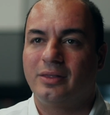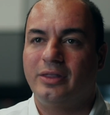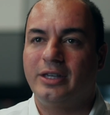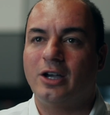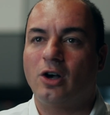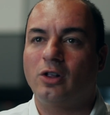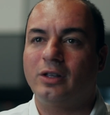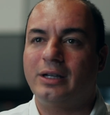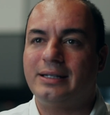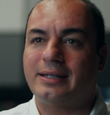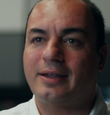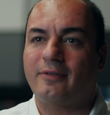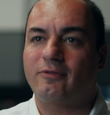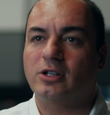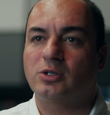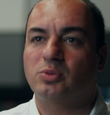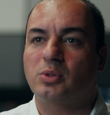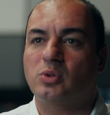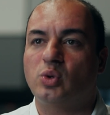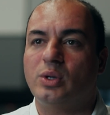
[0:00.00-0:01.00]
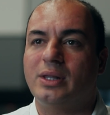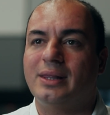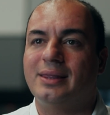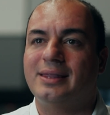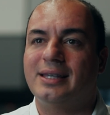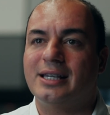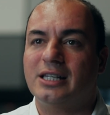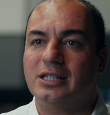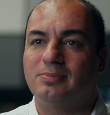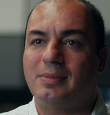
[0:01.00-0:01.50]
The only difference
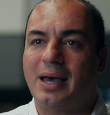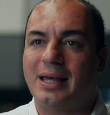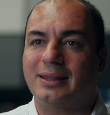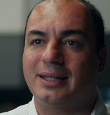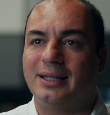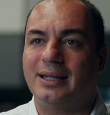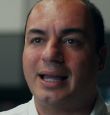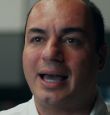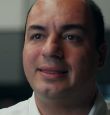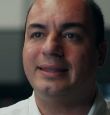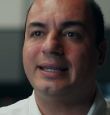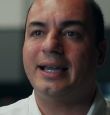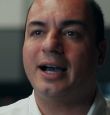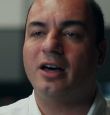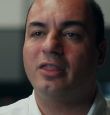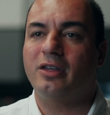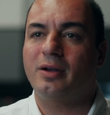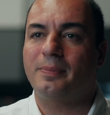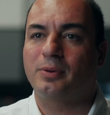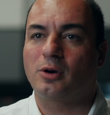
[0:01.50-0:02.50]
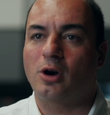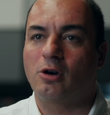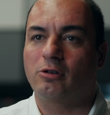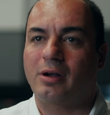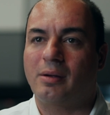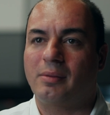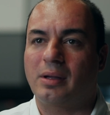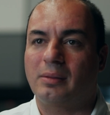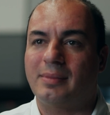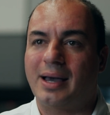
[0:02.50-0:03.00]
between this method and other
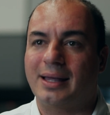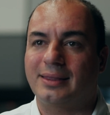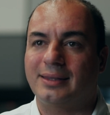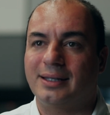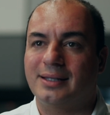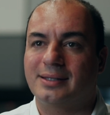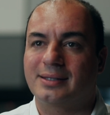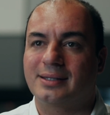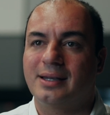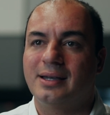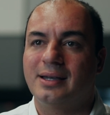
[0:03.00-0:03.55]
programming methods,